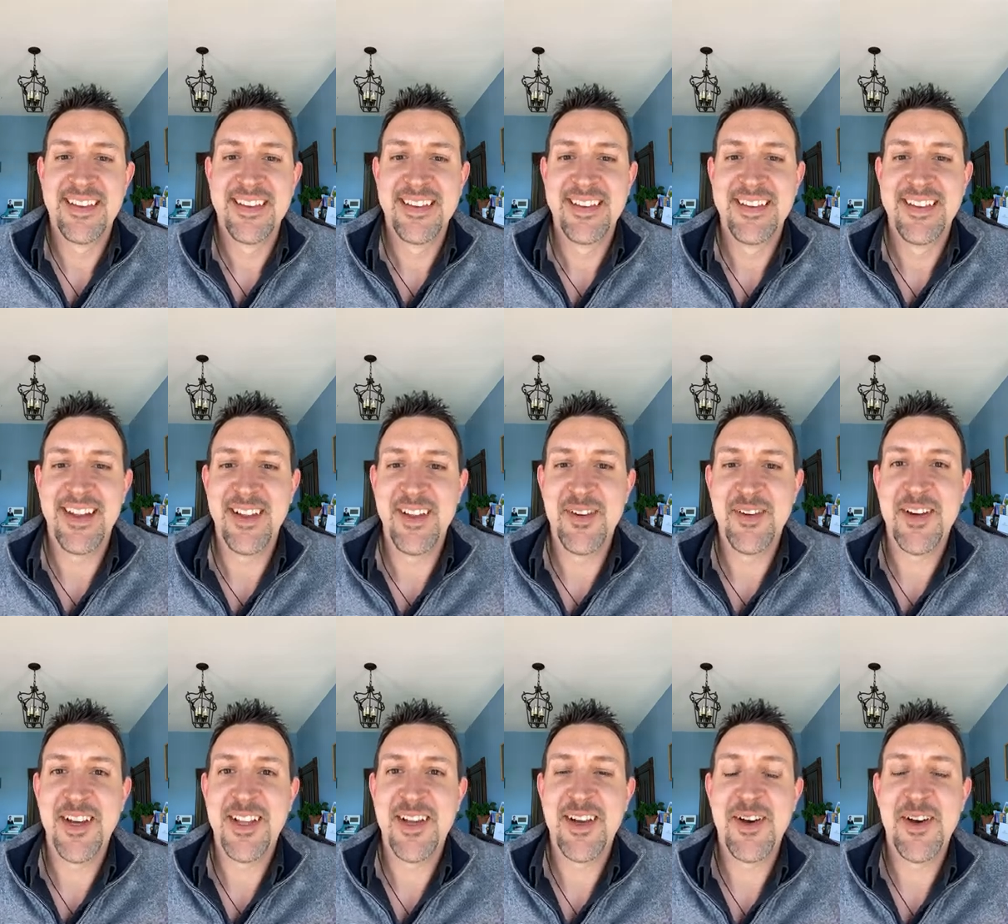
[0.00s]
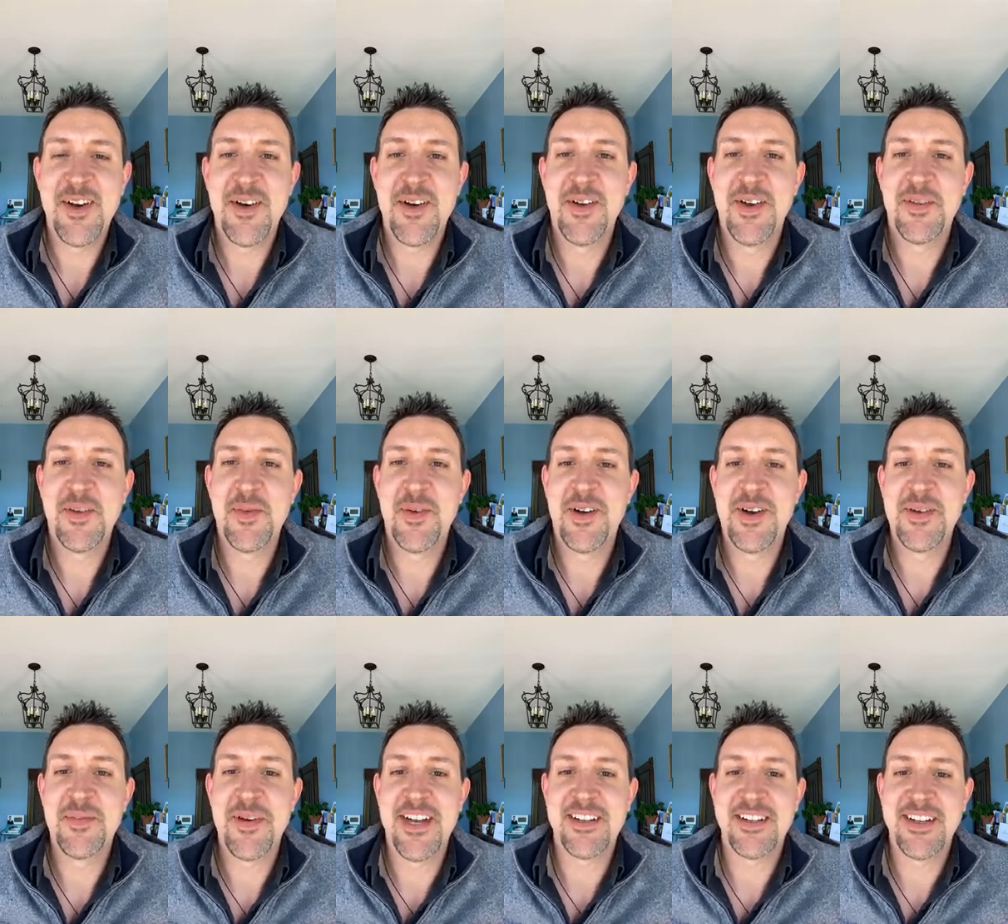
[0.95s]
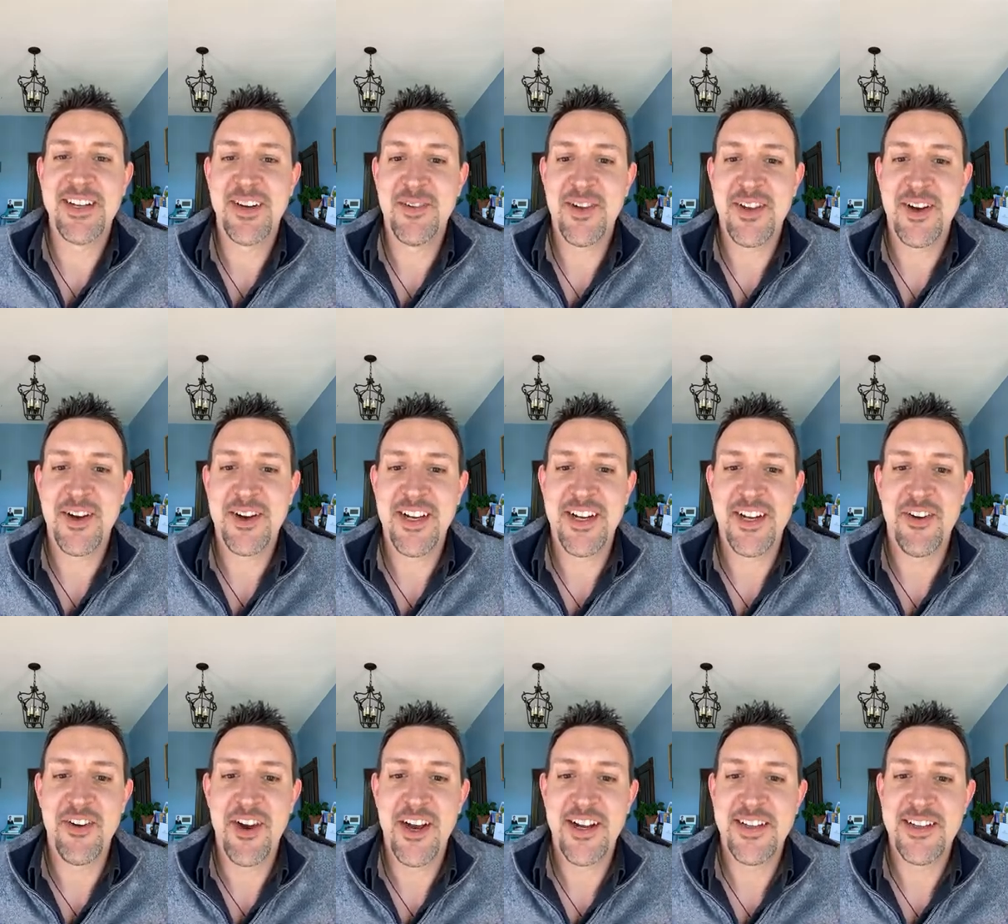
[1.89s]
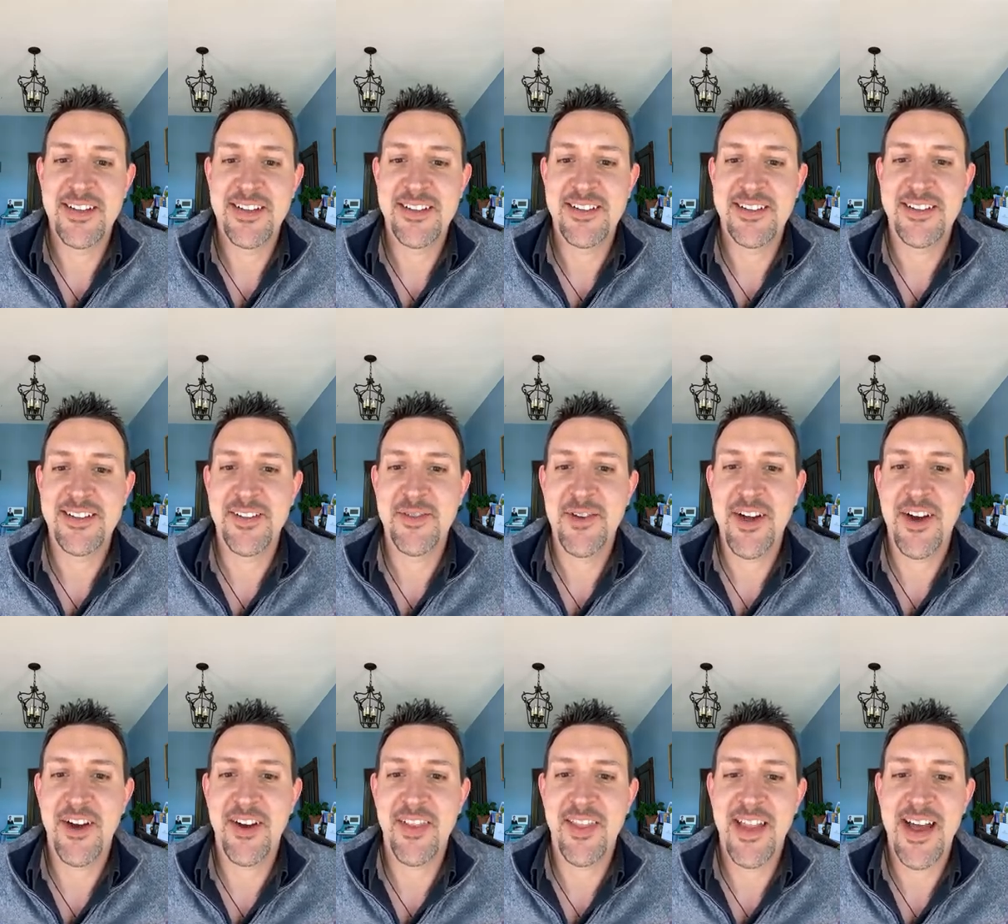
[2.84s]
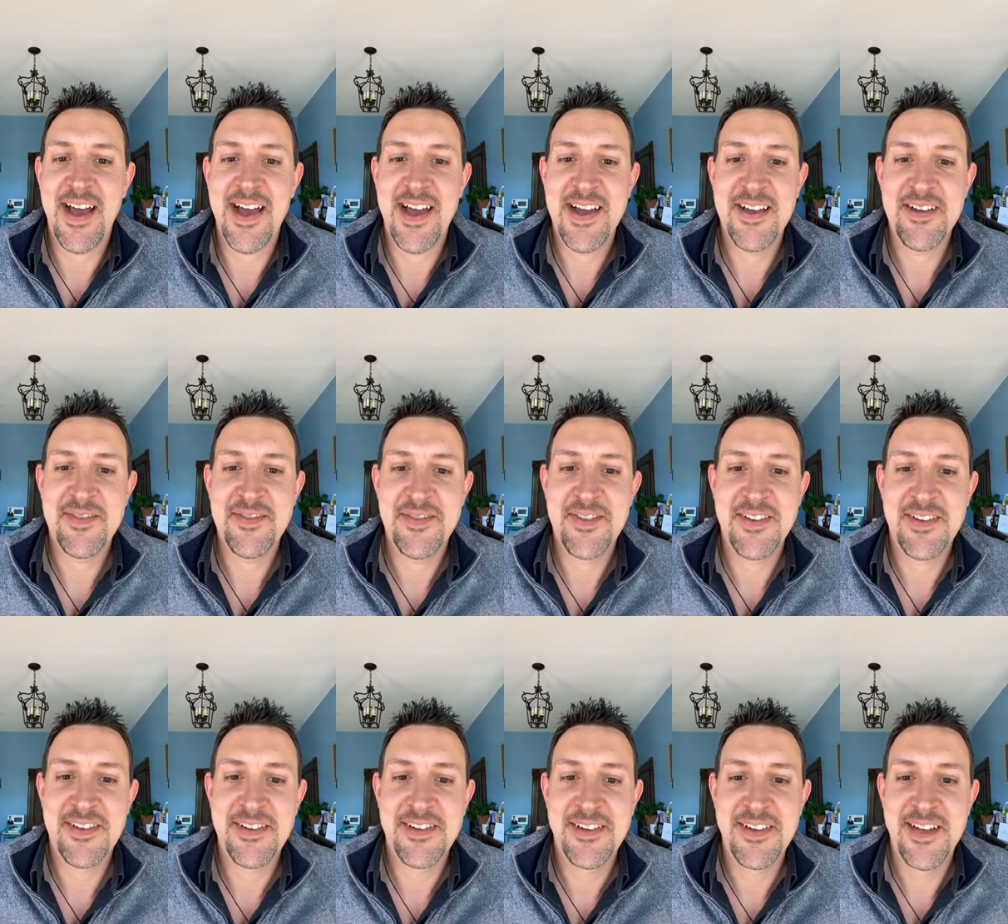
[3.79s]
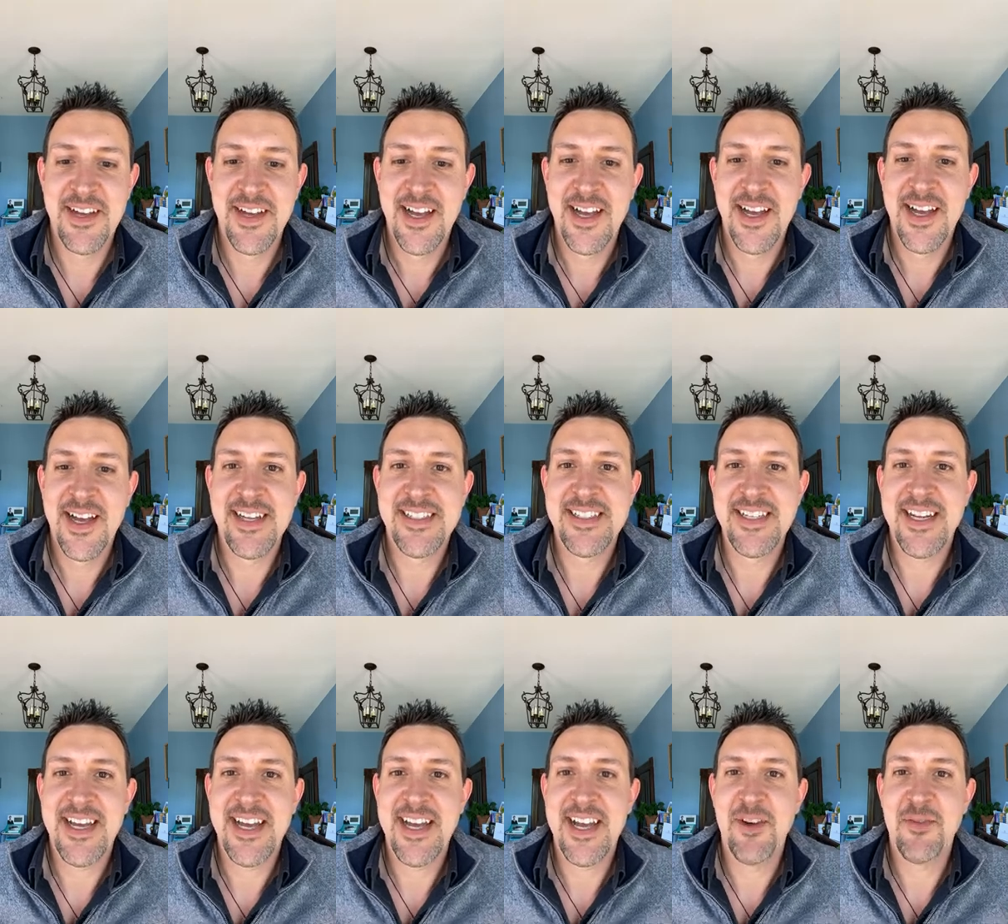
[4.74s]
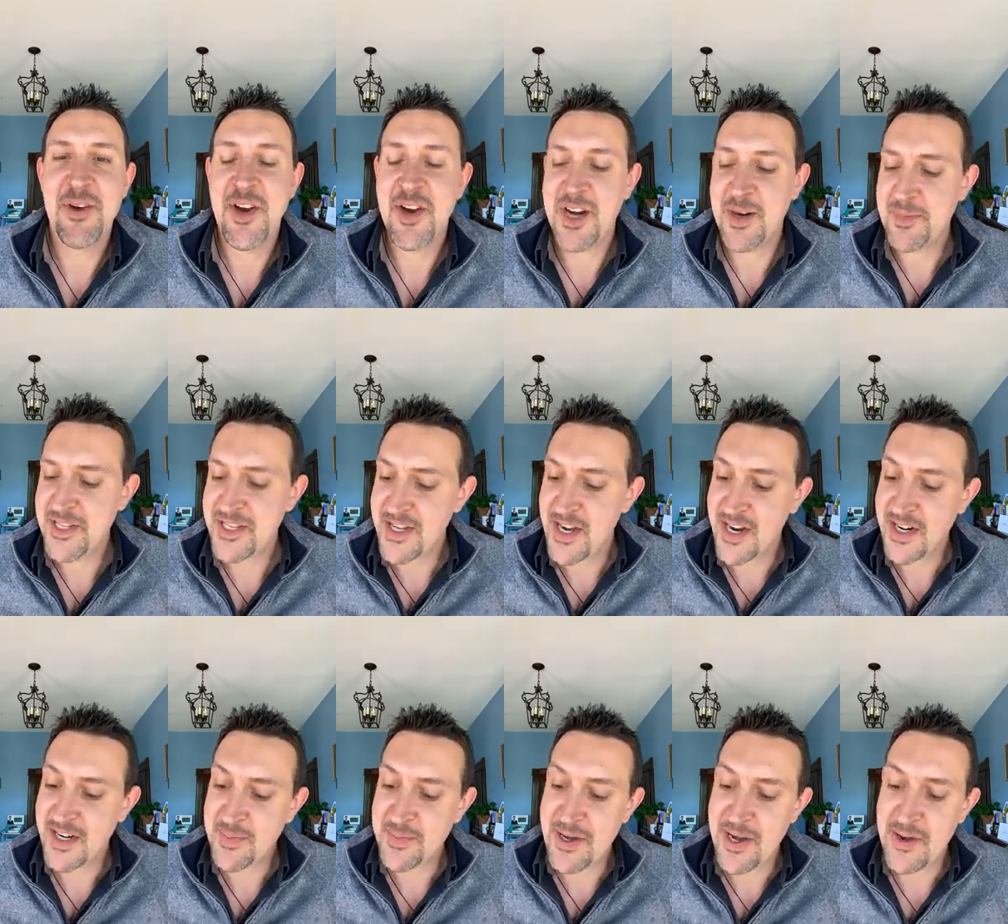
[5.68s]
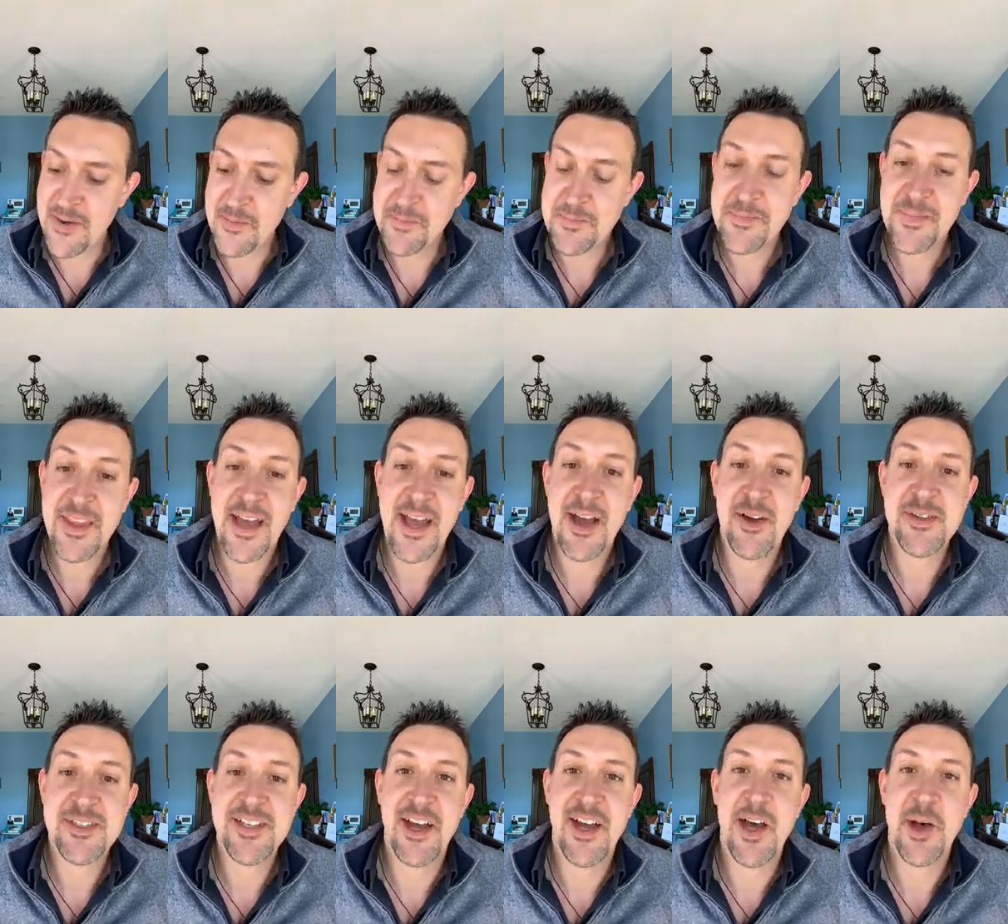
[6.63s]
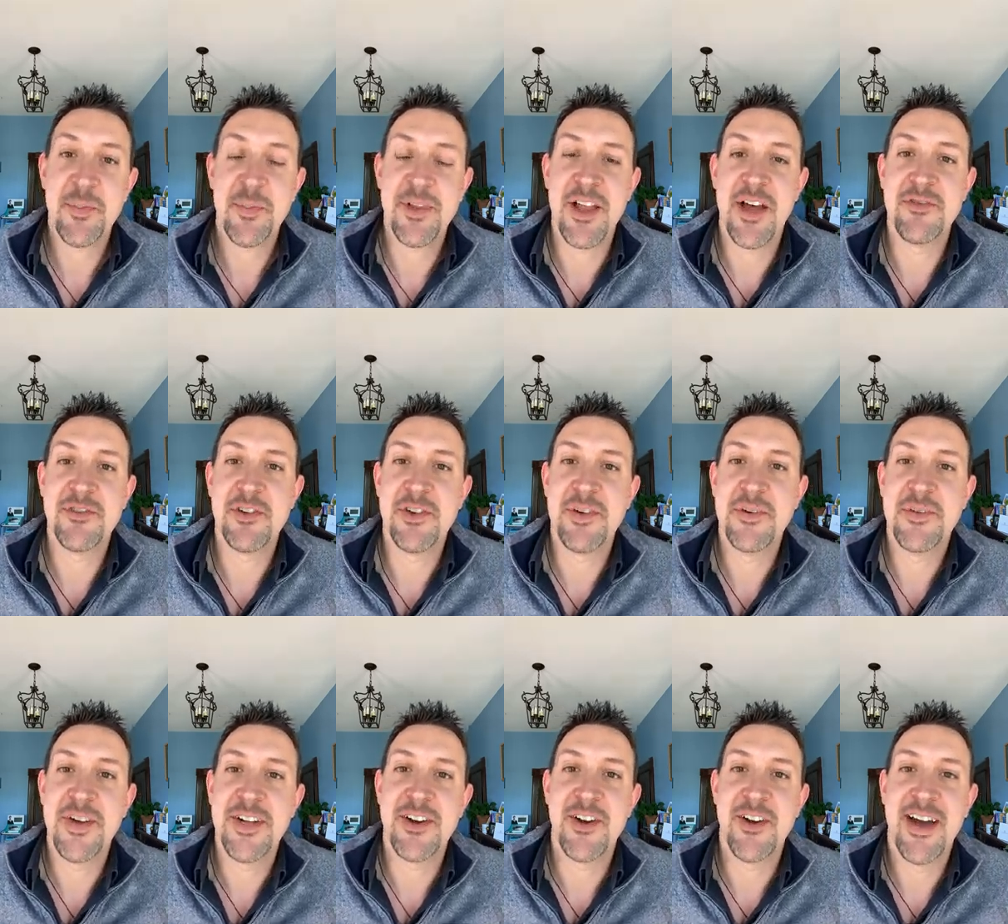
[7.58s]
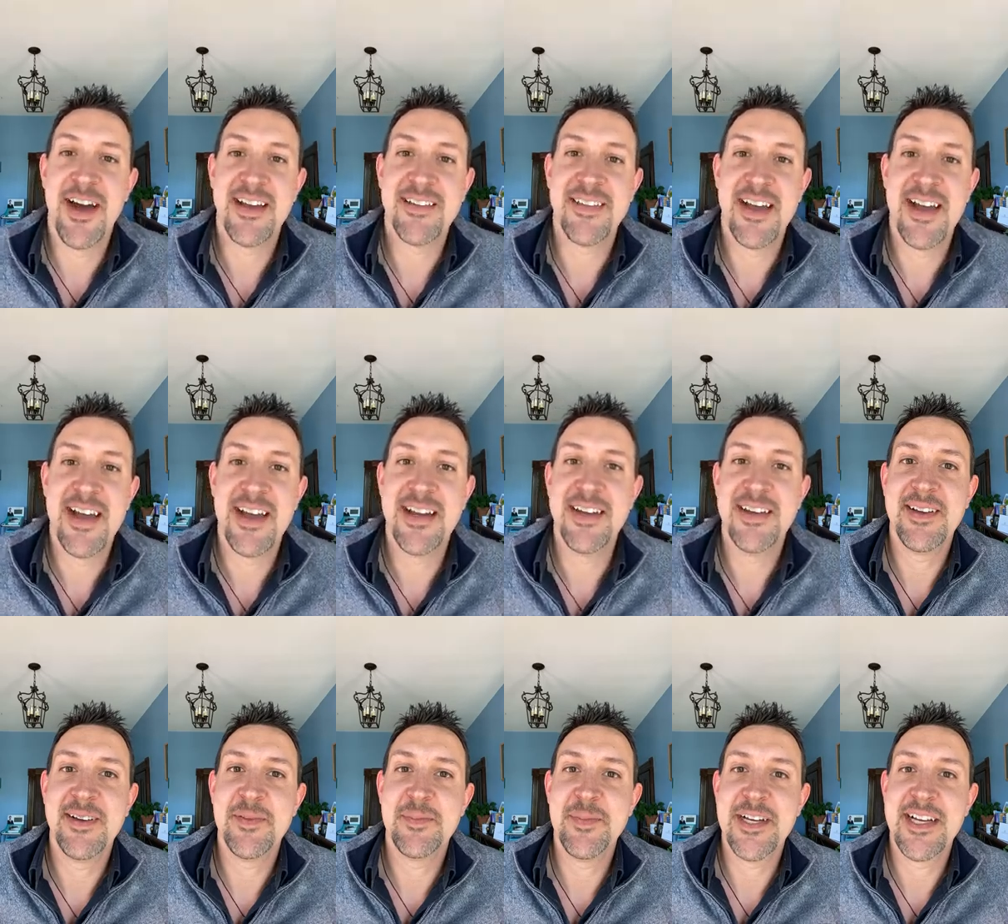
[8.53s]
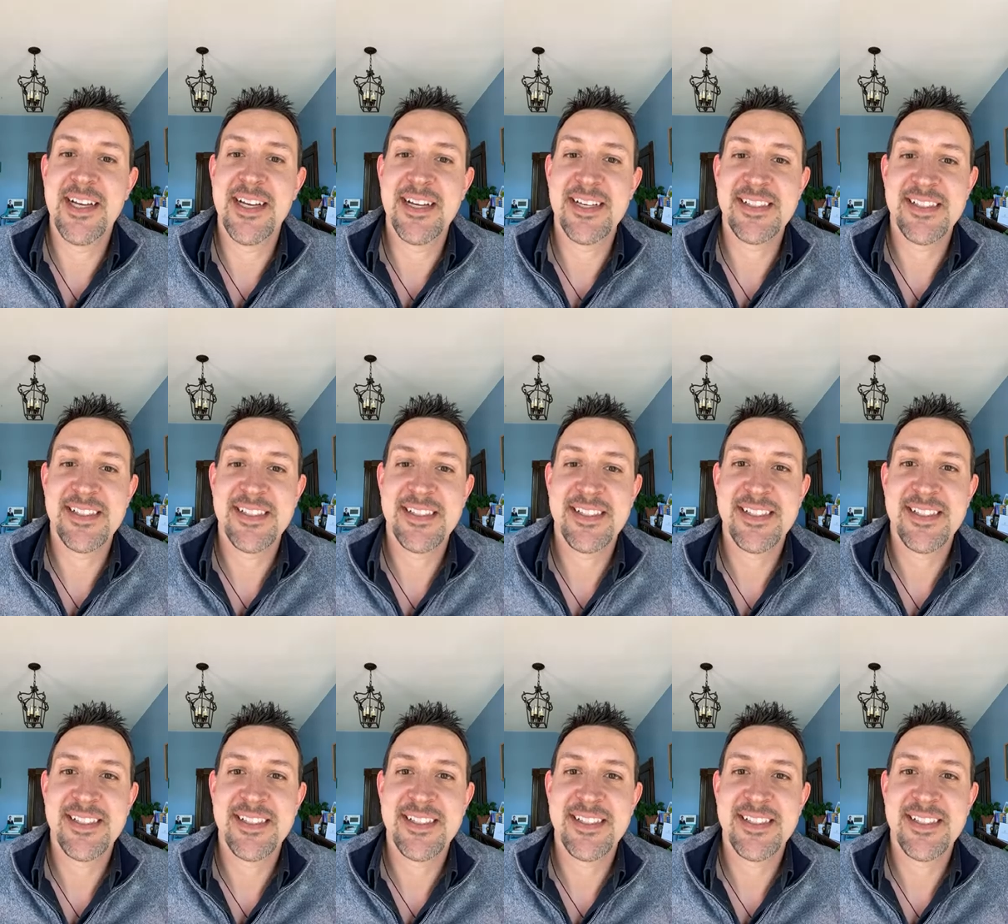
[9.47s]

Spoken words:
Hello, everyone. Michael here with Arc Integrated. We are live, and today we are going to be talking about how to up-level your online meetings.